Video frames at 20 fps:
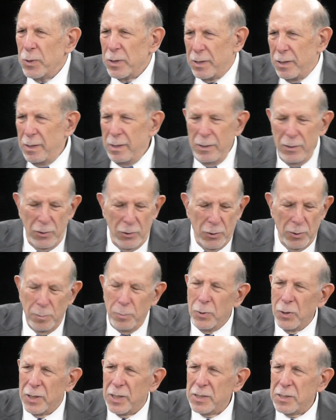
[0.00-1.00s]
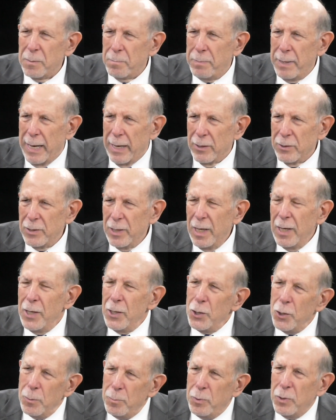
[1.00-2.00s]
what your book is about.
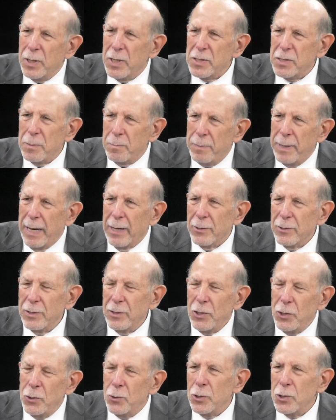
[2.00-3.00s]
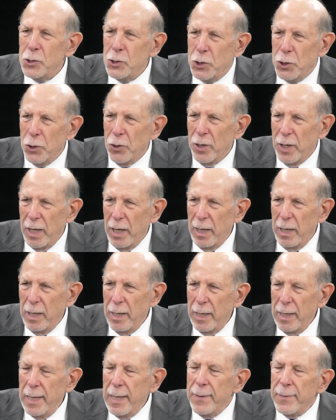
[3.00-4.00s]
Your book is about your journey
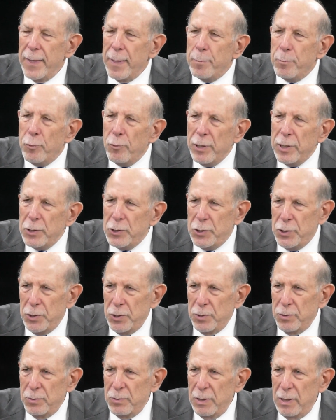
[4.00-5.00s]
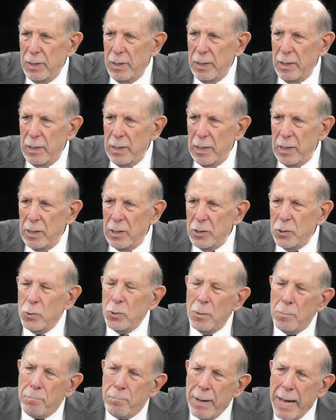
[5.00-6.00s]
that brings you
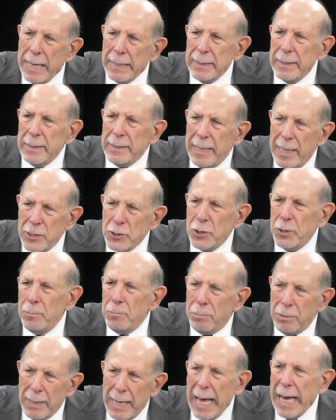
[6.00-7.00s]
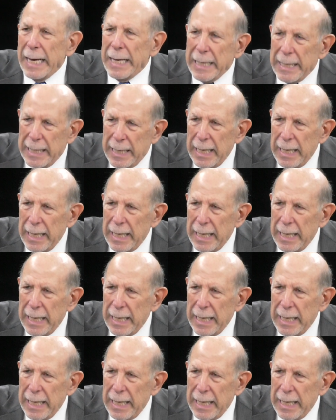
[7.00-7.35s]
to a Bangladeshi black